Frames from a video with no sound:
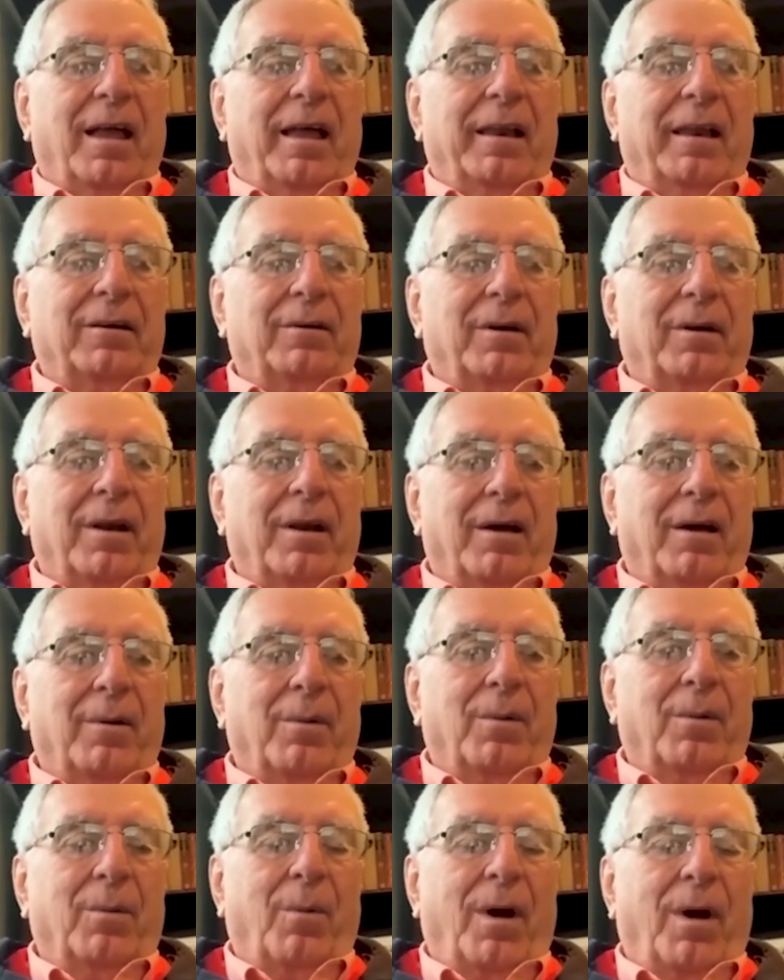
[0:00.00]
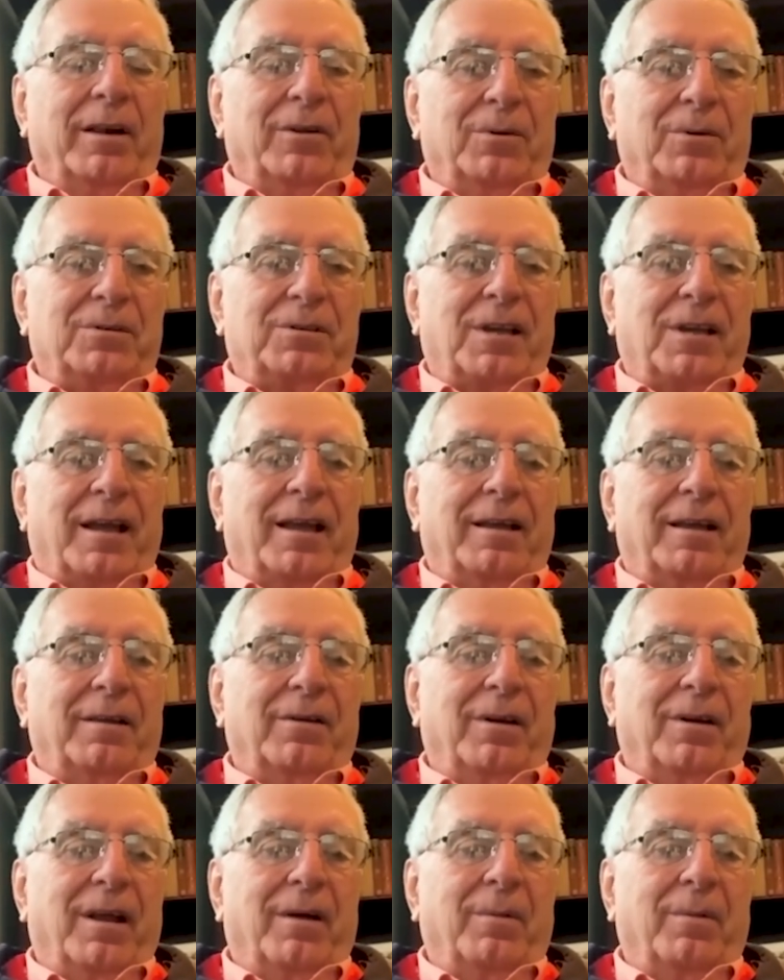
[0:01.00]
And you know, while you
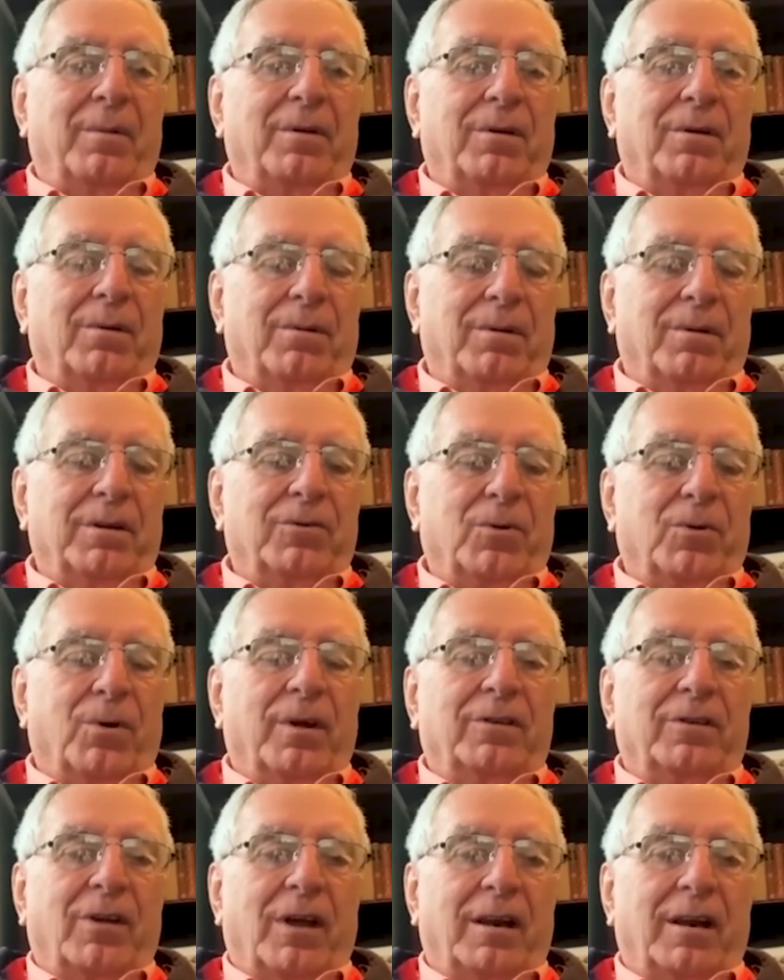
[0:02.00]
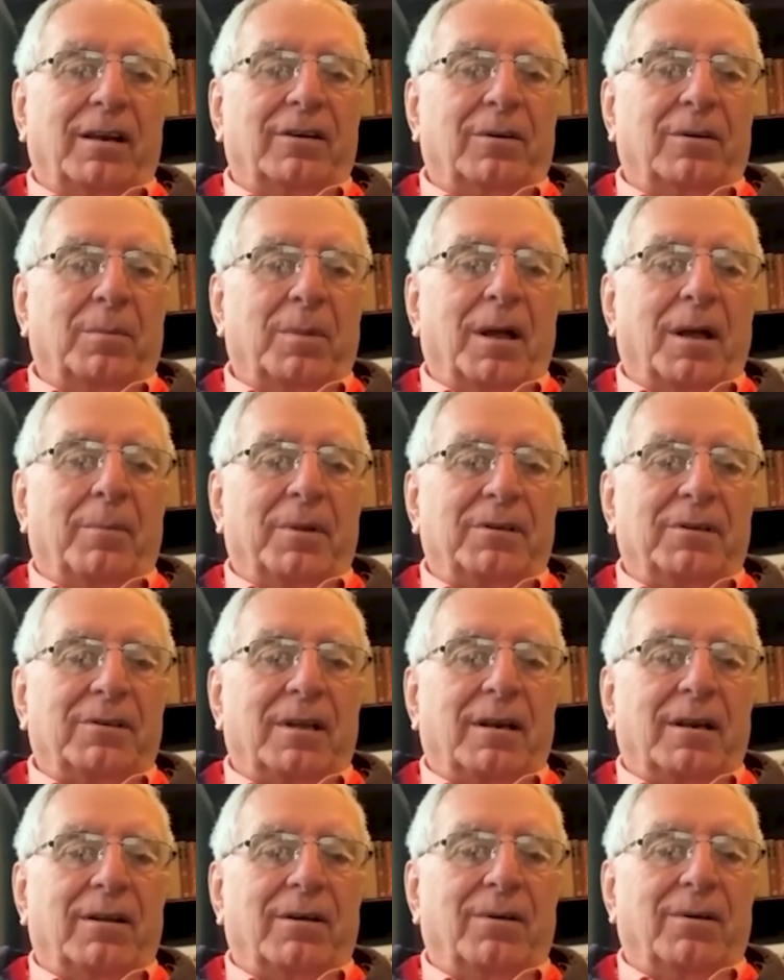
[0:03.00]
say, you know, you enjoy chatting to me, I
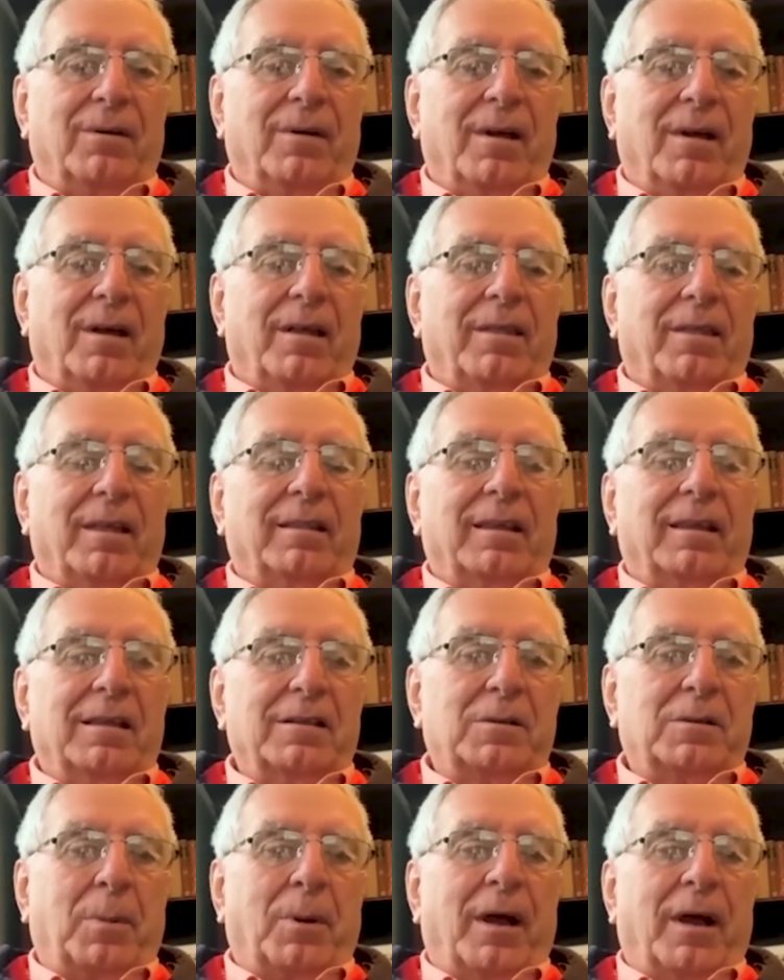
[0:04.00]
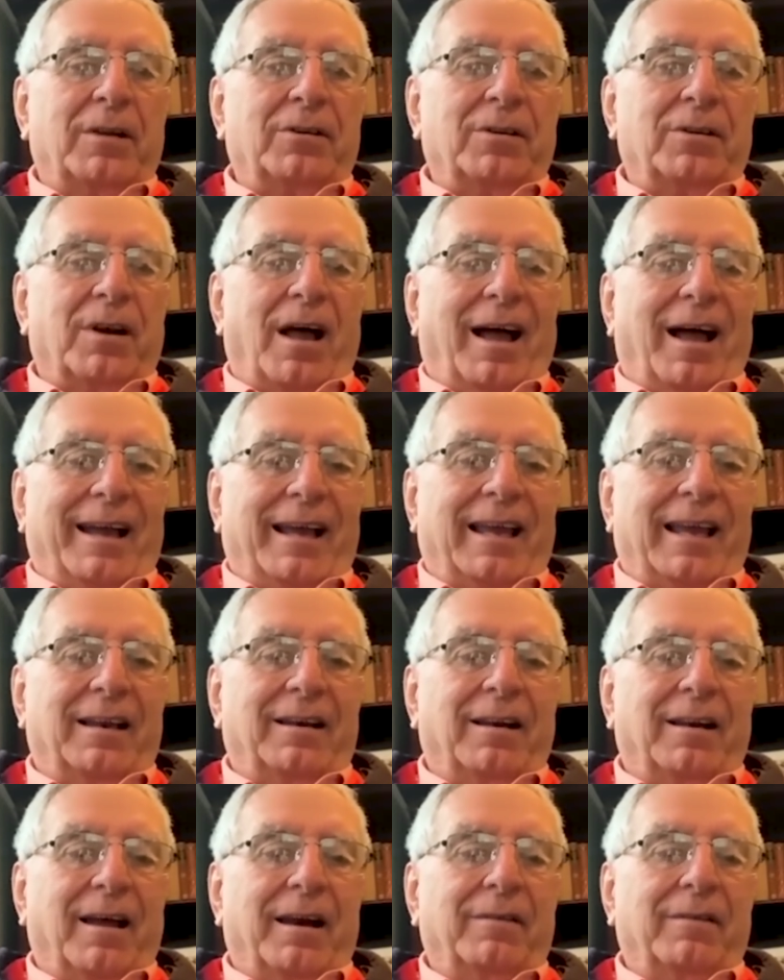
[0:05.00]
must tell you that the inspiration I
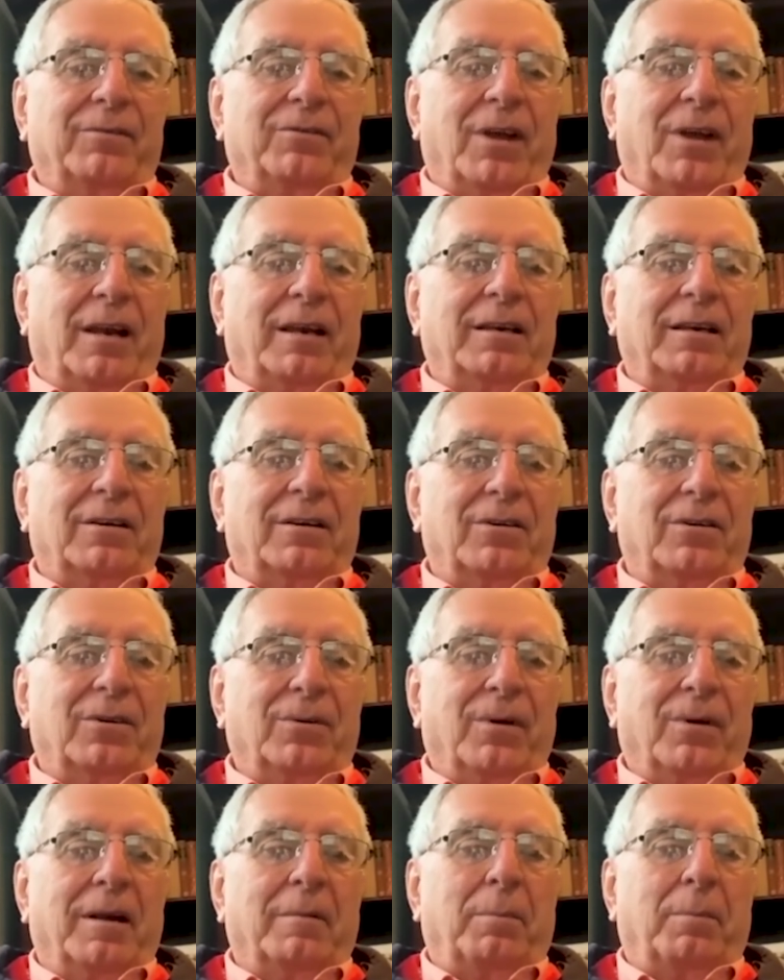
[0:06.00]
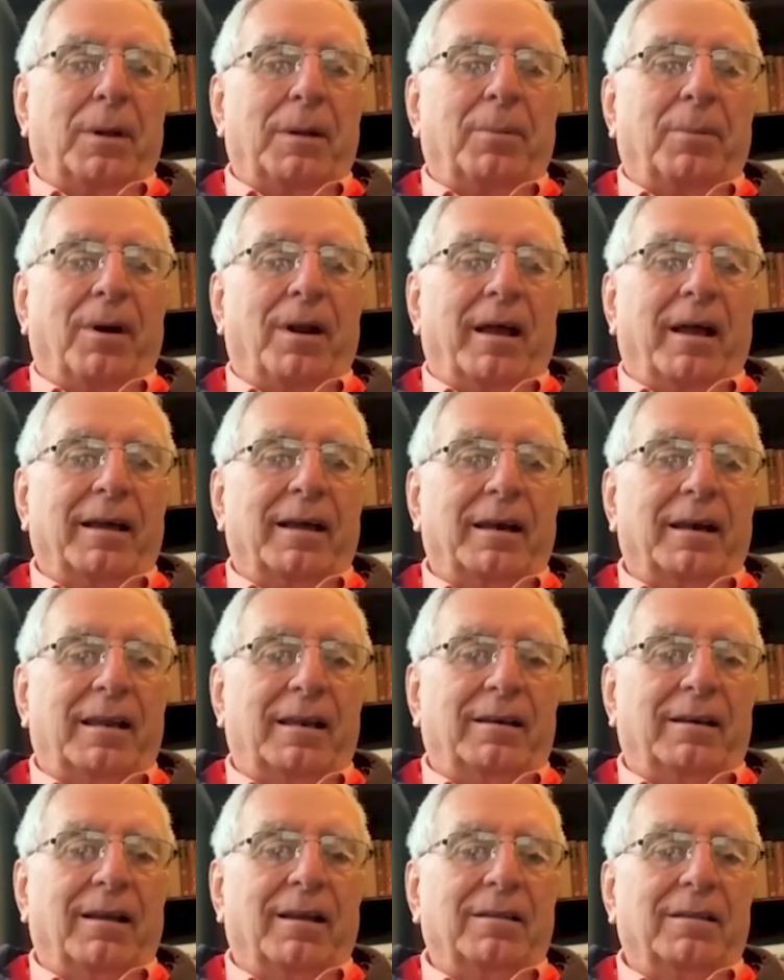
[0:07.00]
get out of chatting to you and people like
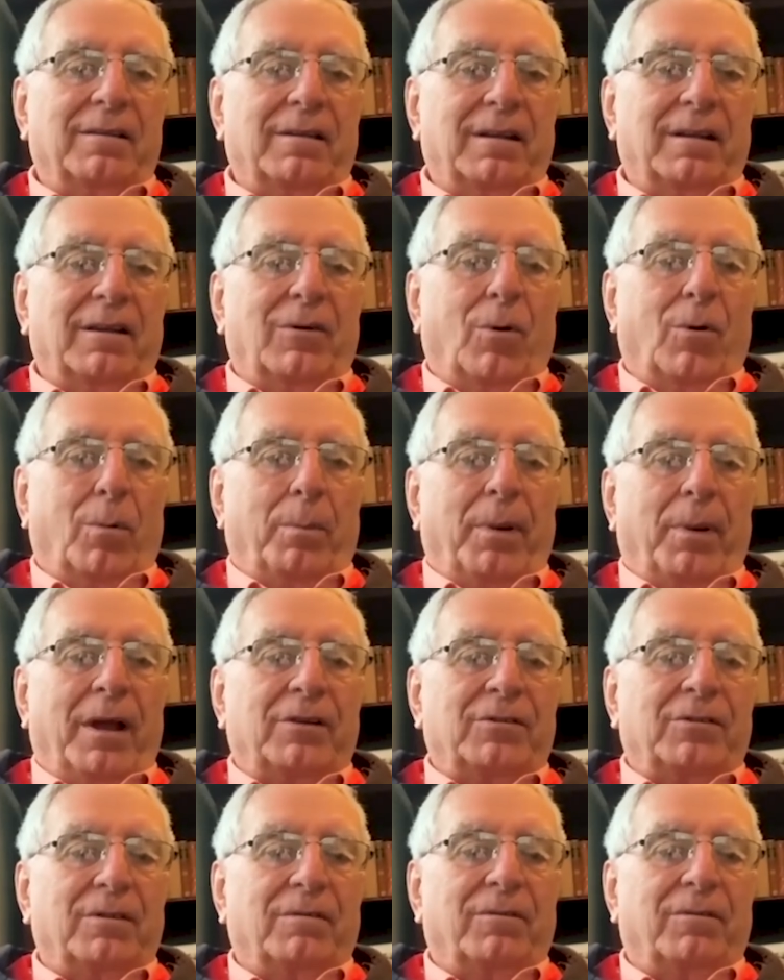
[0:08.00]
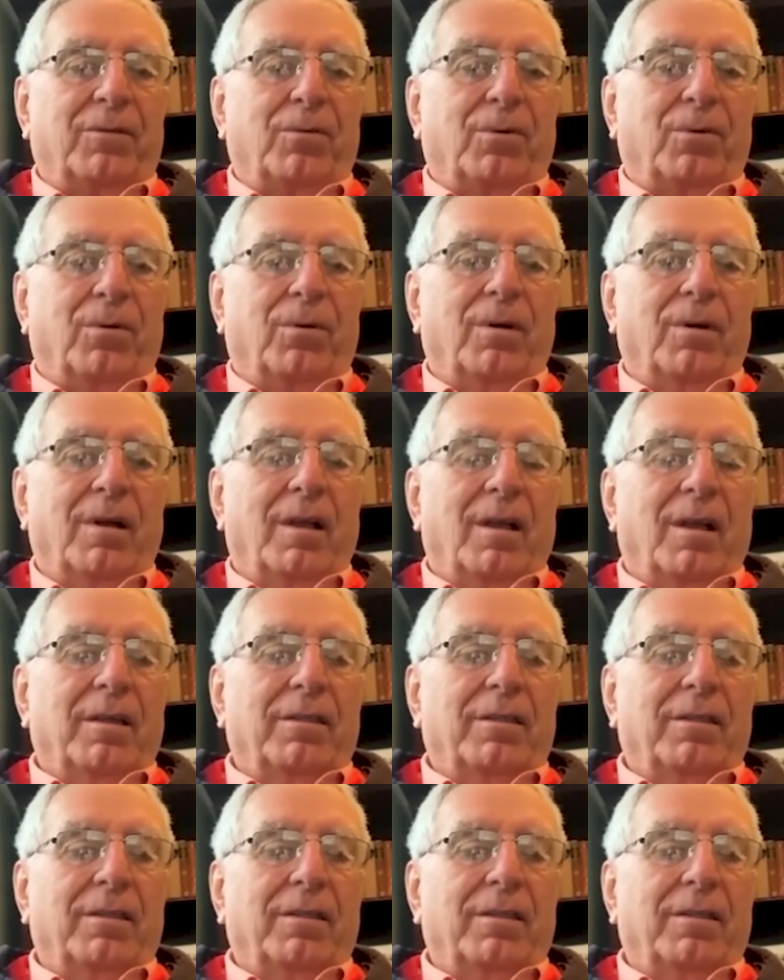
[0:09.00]
Anita and seeing your passion for